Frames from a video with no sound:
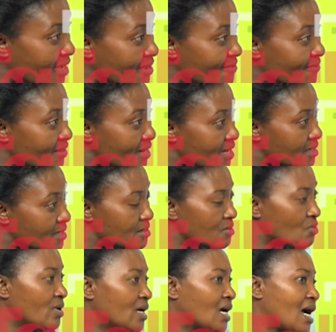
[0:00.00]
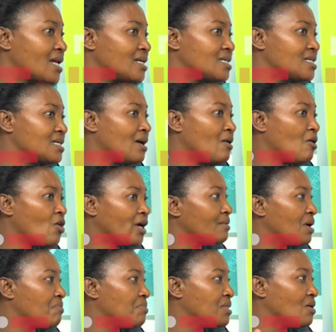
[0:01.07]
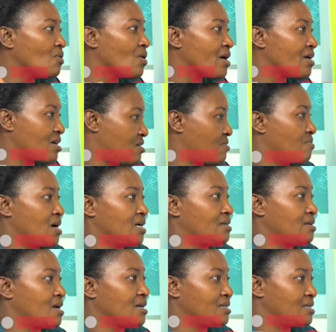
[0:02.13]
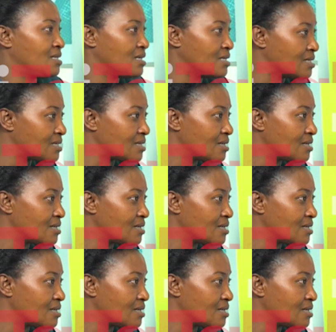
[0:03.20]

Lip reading: the evidence. We can say, okay, maybe there were random accidents.